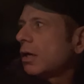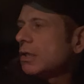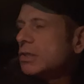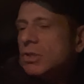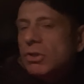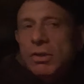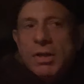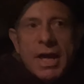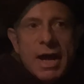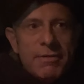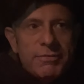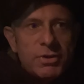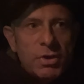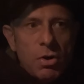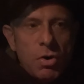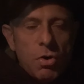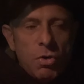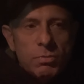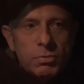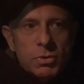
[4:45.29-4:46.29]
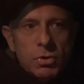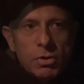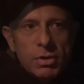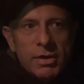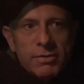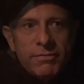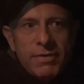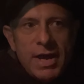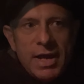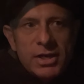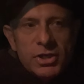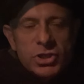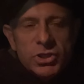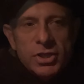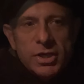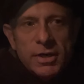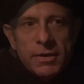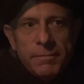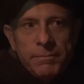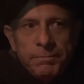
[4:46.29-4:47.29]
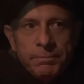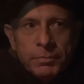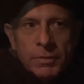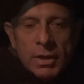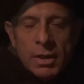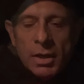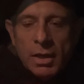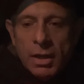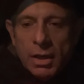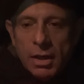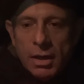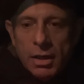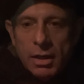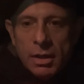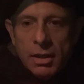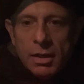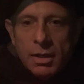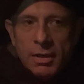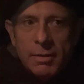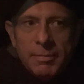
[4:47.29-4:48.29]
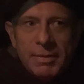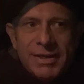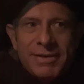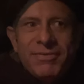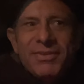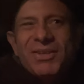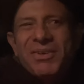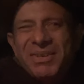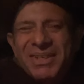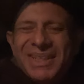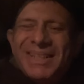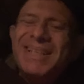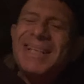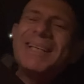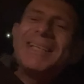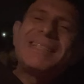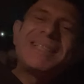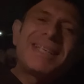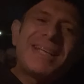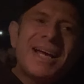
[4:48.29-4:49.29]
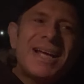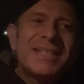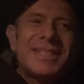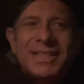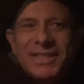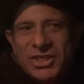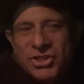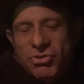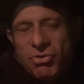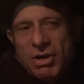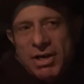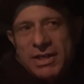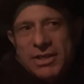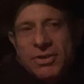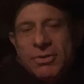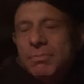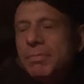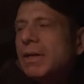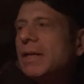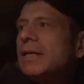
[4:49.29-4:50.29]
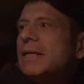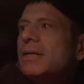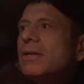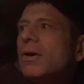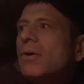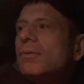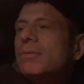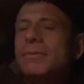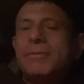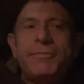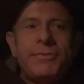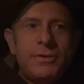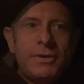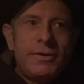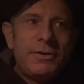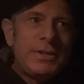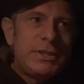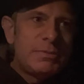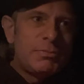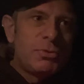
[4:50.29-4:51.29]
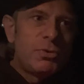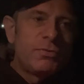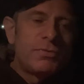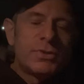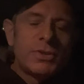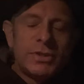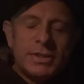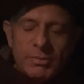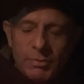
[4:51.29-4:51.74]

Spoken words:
So I'll have the home court advantage there. Even though it's Cal's a Detroit dude, but you know, he's moved, so